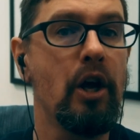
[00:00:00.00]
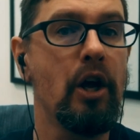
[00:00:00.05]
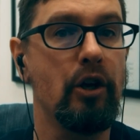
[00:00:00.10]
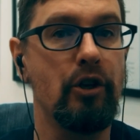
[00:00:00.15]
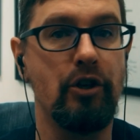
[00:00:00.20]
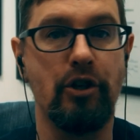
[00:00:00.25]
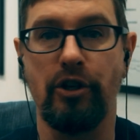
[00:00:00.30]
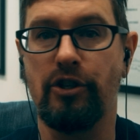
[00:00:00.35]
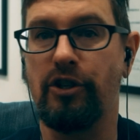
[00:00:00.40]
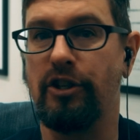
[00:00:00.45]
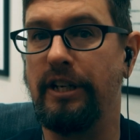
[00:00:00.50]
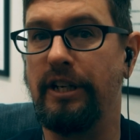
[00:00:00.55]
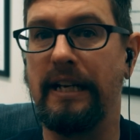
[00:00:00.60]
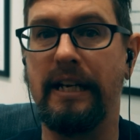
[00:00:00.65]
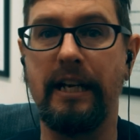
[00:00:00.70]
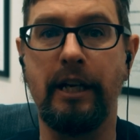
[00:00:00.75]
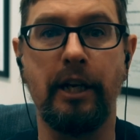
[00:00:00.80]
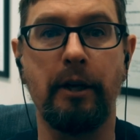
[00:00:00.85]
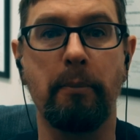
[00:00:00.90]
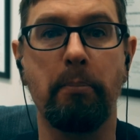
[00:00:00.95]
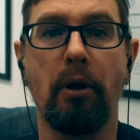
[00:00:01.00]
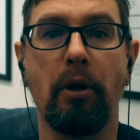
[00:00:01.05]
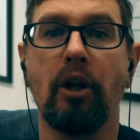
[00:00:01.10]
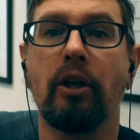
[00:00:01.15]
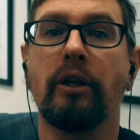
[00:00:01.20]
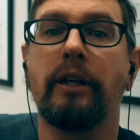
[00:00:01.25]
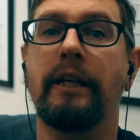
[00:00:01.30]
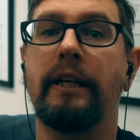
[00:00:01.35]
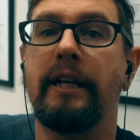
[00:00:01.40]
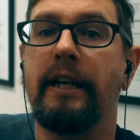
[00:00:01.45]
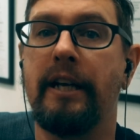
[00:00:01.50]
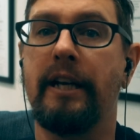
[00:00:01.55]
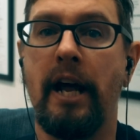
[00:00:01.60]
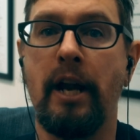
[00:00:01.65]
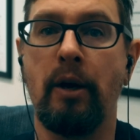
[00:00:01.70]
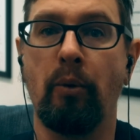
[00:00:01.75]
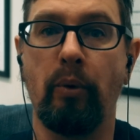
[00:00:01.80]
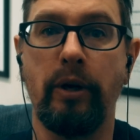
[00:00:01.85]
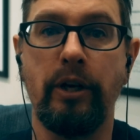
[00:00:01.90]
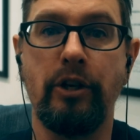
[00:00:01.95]
just needing to plug it in
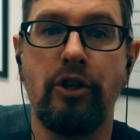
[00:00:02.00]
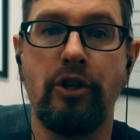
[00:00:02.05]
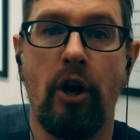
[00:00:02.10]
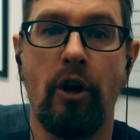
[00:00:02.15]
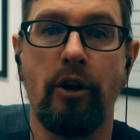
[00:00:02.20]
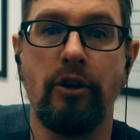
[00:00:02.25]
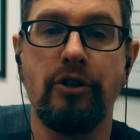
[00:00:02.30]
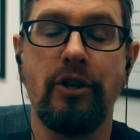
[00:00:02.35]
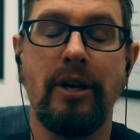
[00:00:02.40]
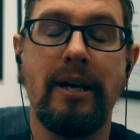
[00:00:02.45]
and recharge,